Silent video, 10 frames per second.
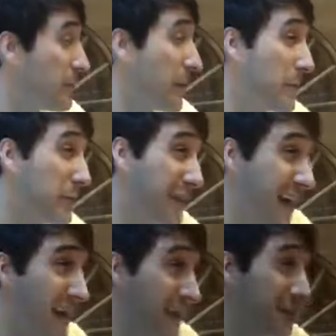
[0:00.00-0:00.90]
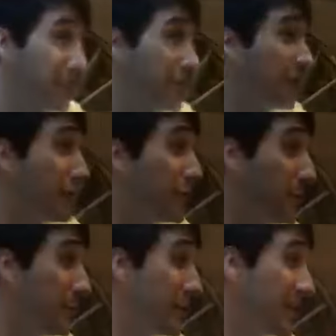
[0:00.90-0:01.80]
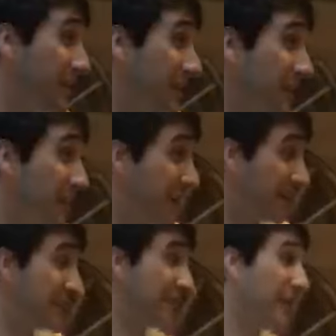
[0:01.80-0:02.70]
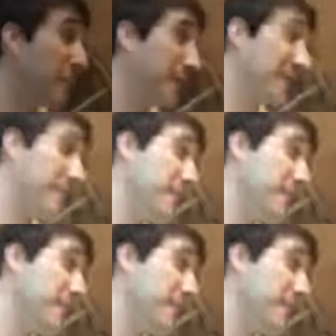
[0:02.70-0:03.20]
Maybe we kind of do, but it's just how we get to